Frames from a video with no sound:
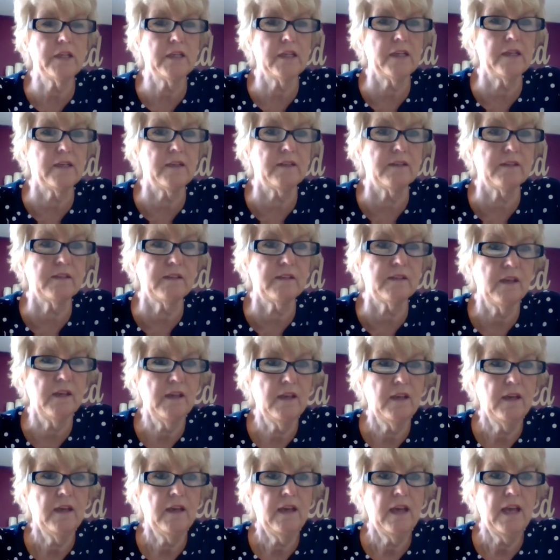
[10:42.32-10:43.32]
it is
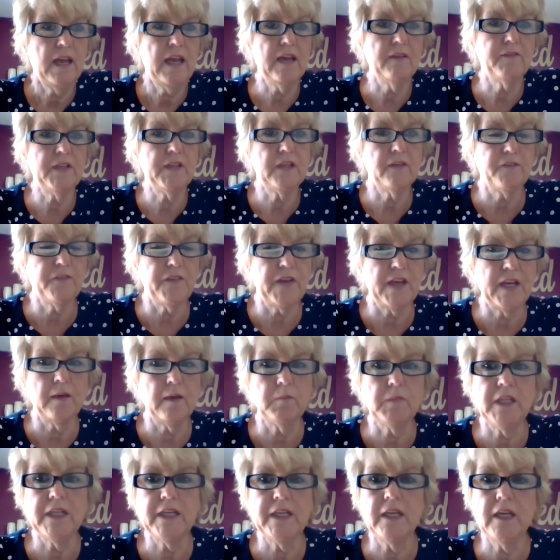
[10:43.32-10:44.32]
having a
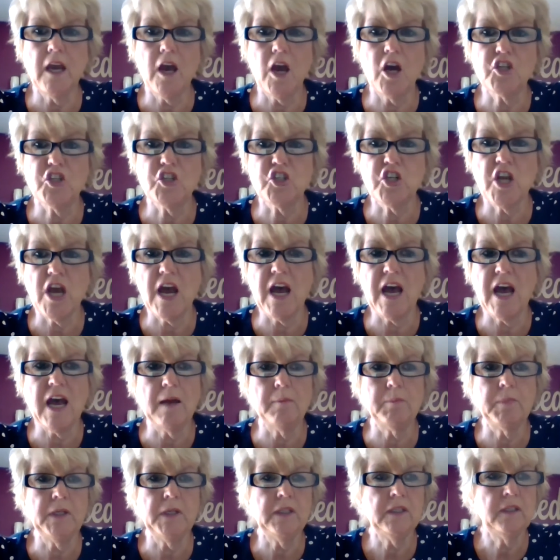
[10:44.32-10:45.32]
family, a
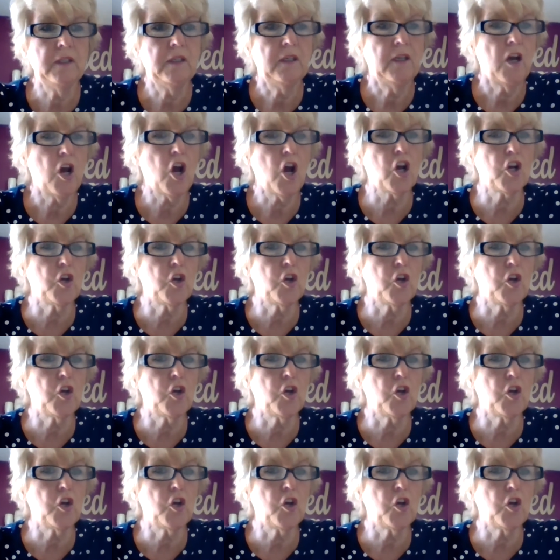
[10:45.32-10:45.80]
job, a